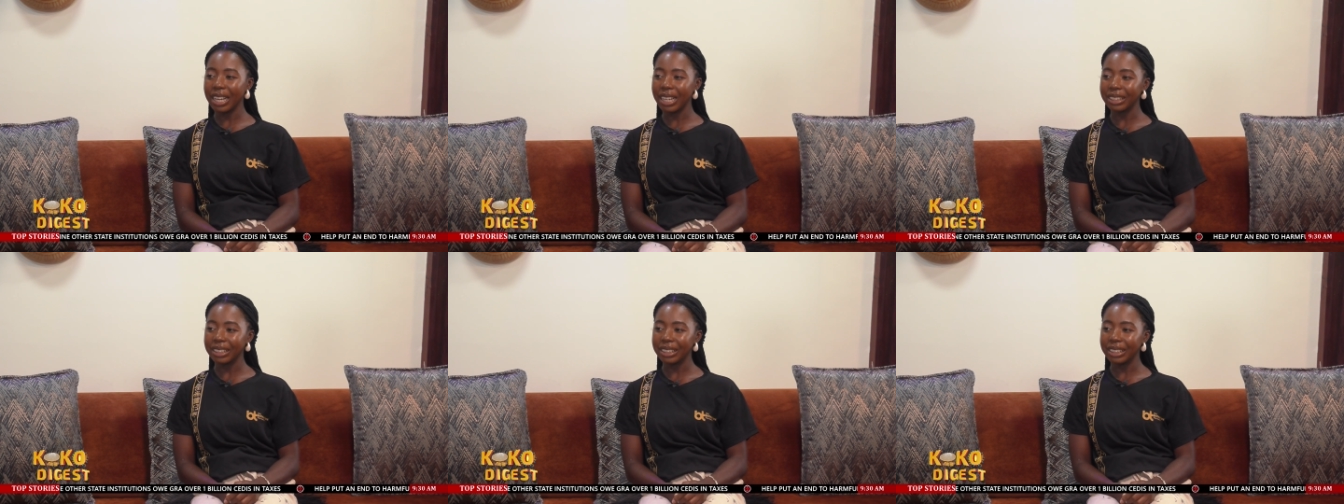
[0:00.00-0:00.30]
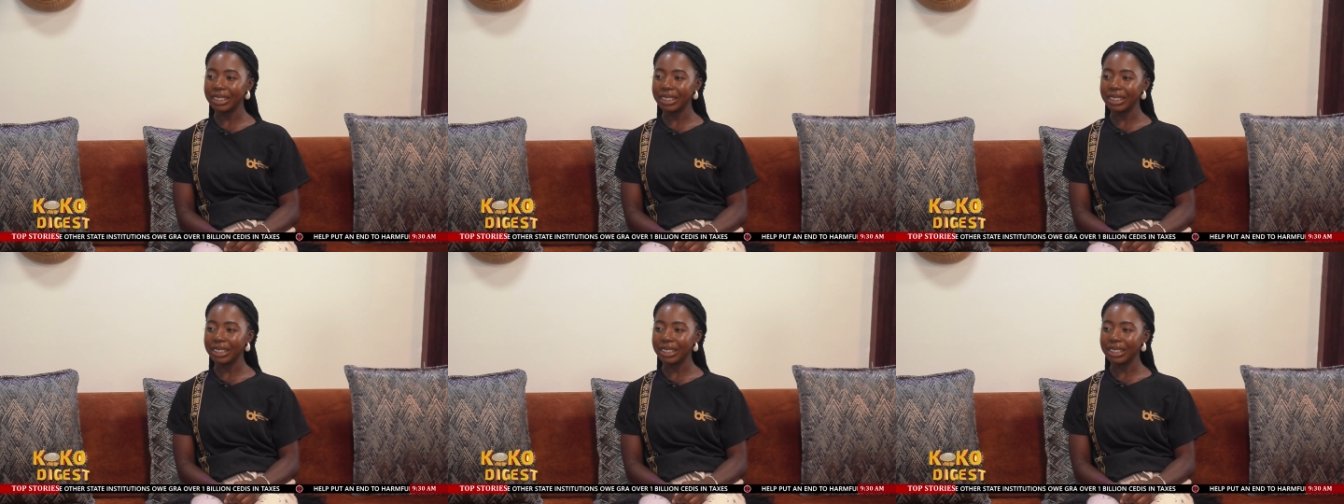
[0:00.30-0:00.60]
And
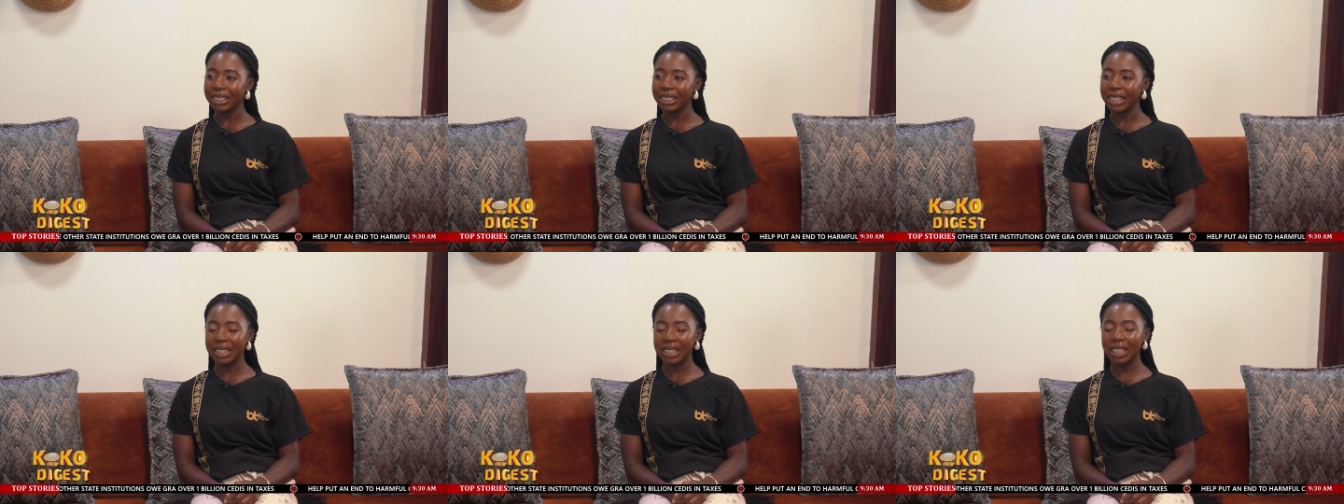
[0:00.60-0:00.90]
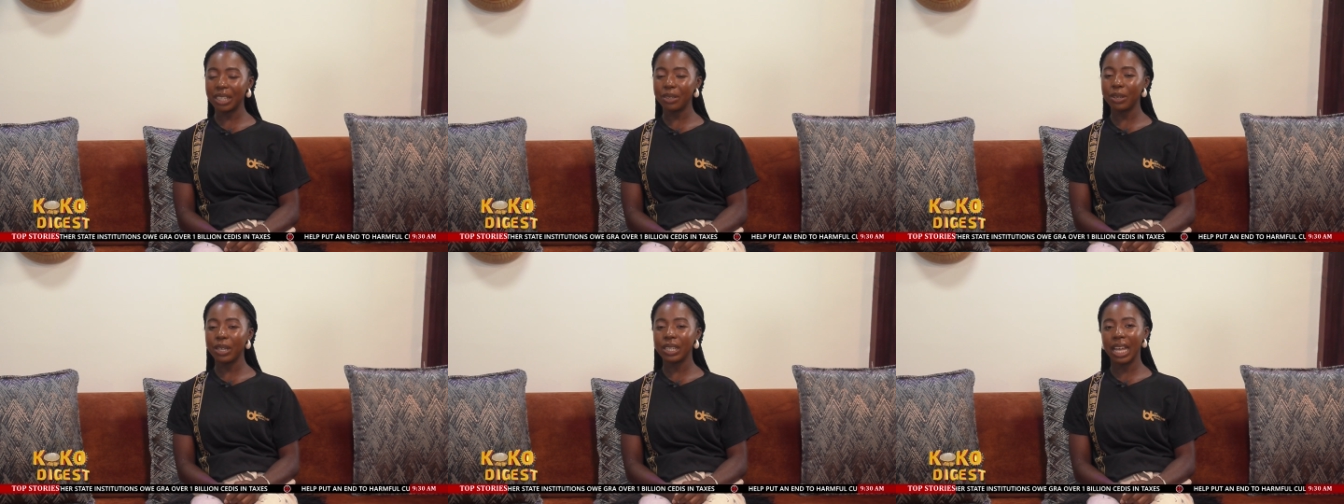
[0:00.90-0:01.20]
then the
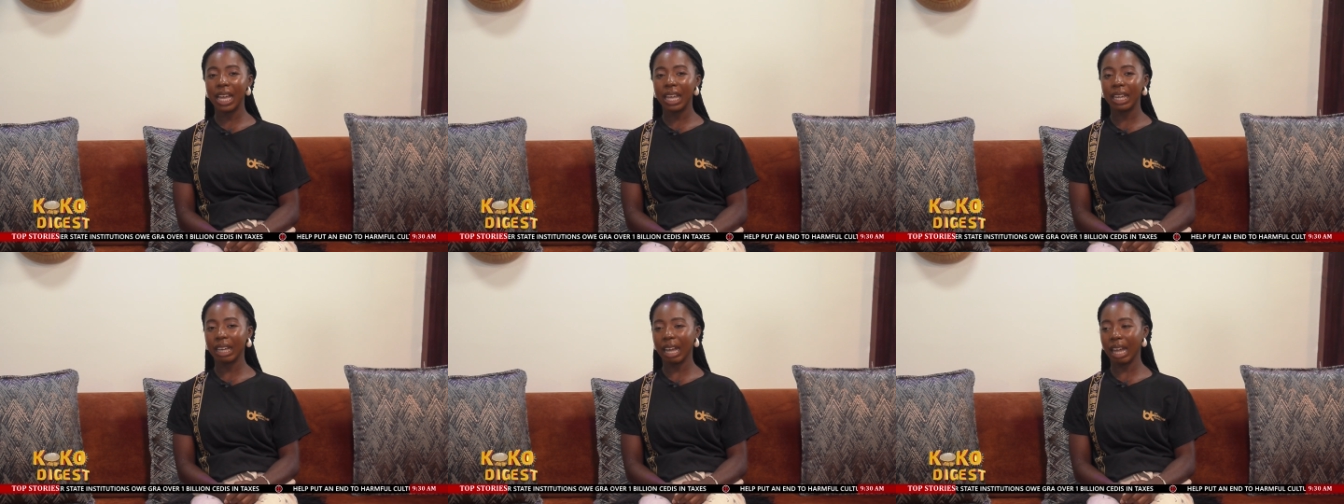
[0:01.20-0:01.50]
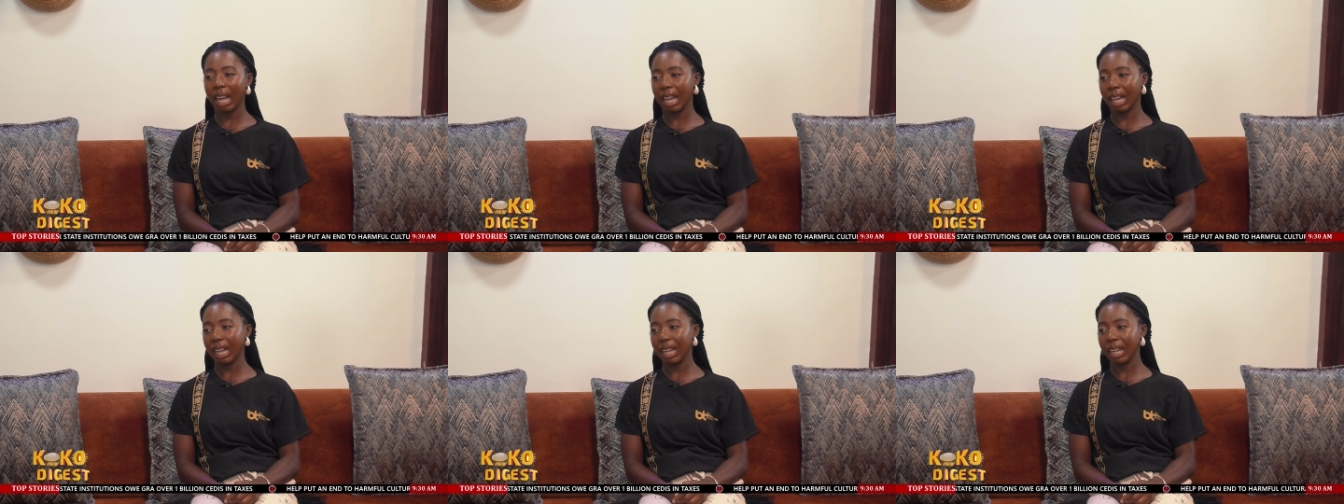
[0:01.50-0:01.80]
teacher was
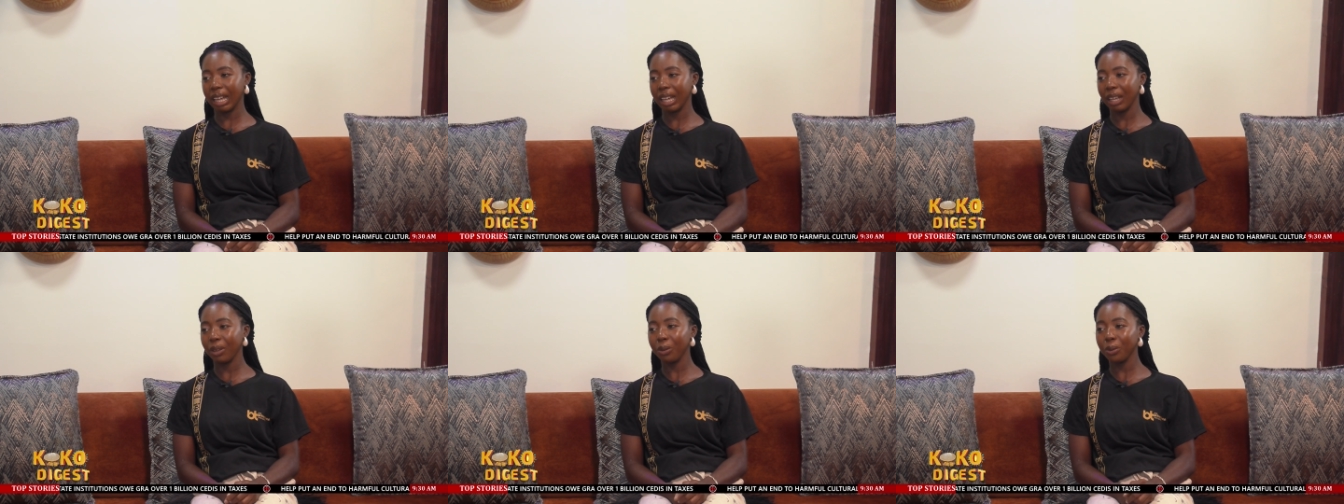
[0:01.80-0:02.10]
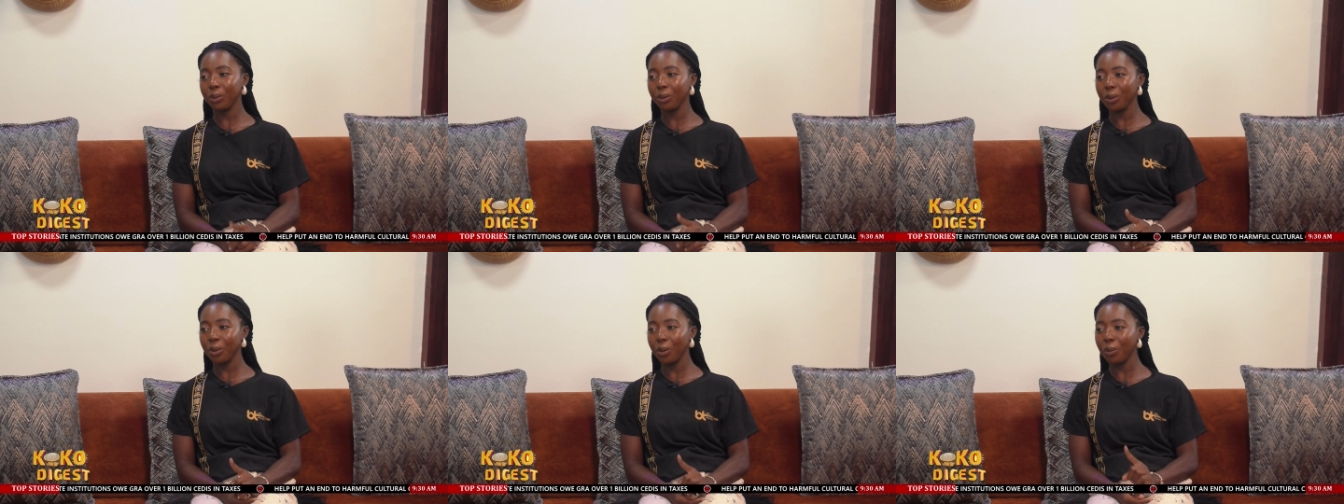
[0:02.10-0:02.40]
like, ah,
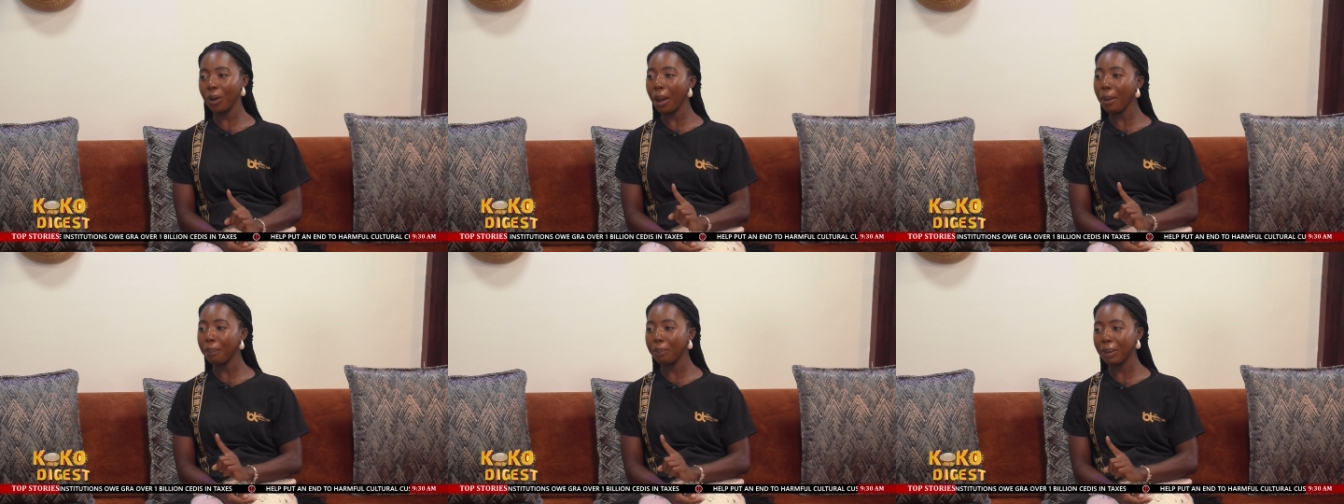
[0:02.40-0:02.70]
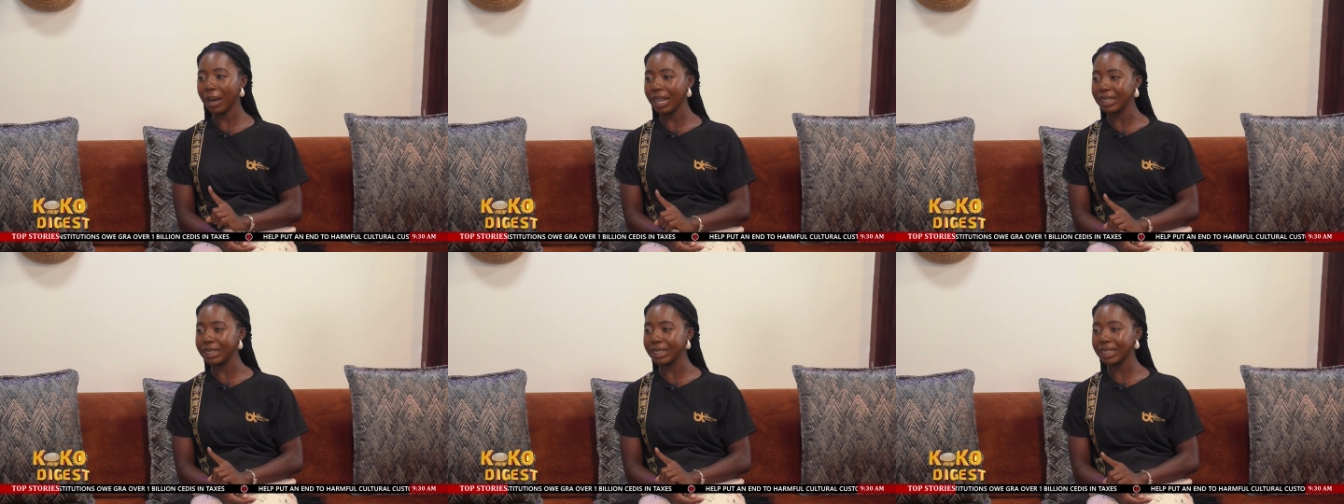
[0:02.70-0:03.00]
you one
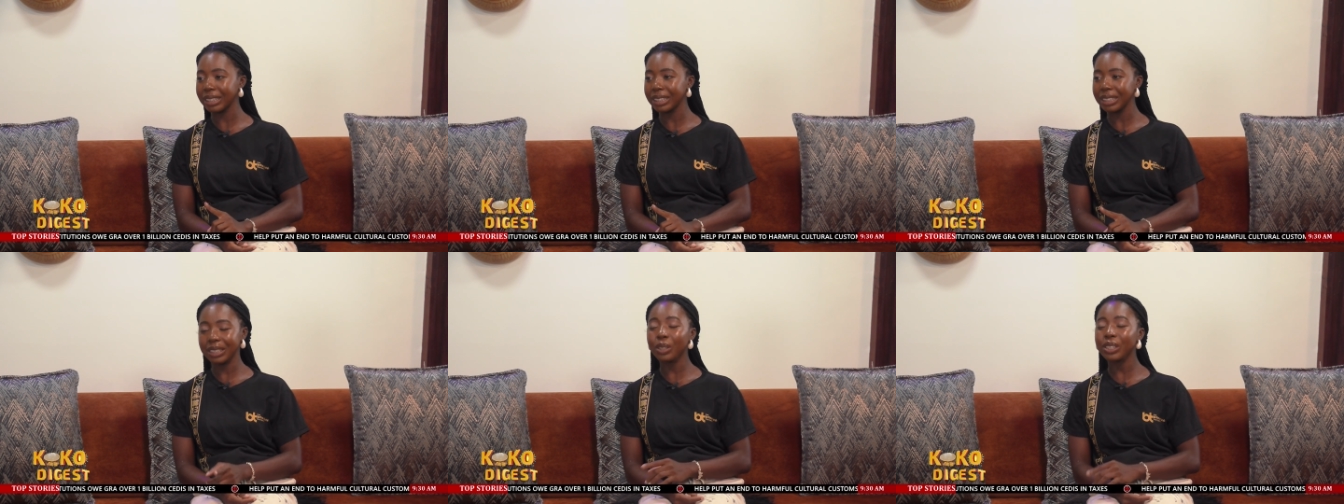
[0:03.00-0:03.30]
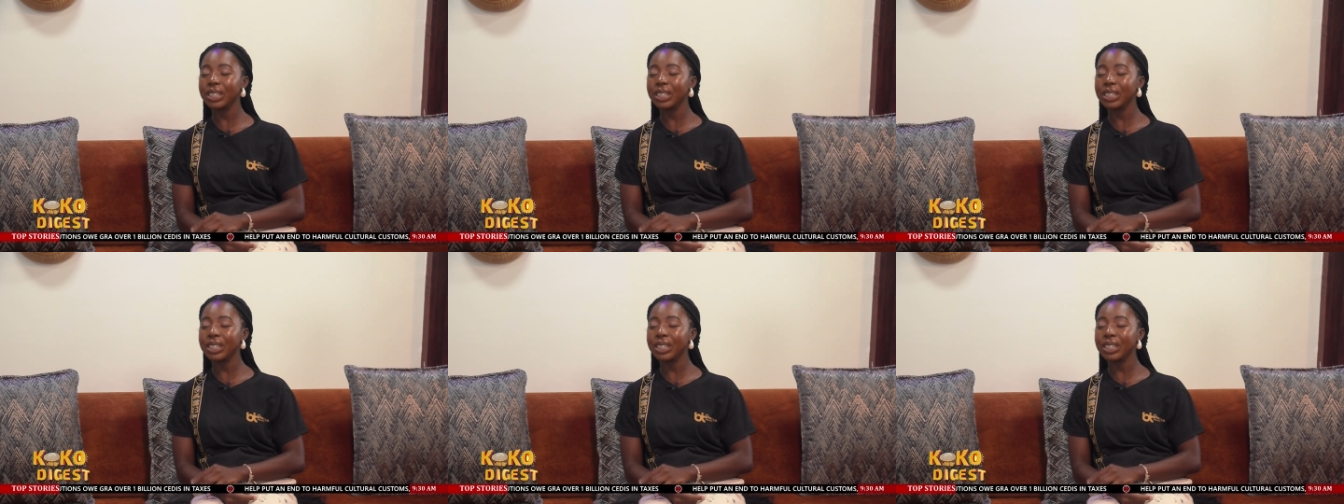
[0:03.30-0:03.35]
pant.